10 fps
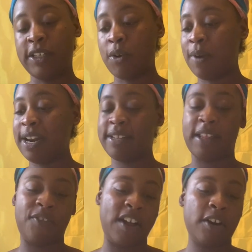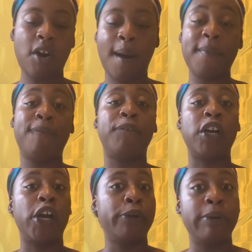so what is their karma
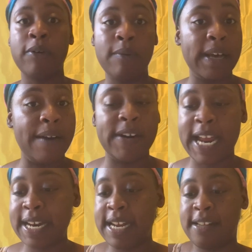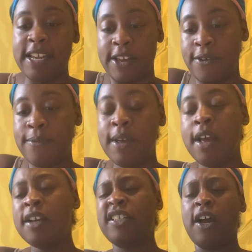for doing whatever they did to you?
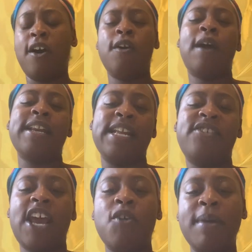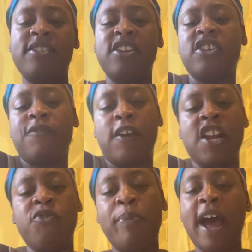So I did channel messages for
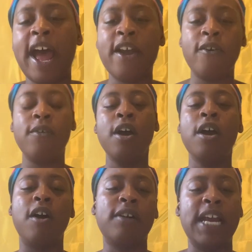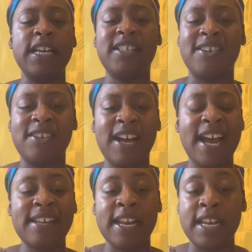each pile. Okay, so you
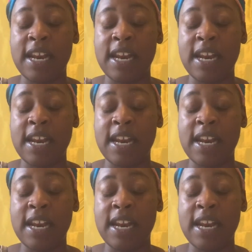guys, I did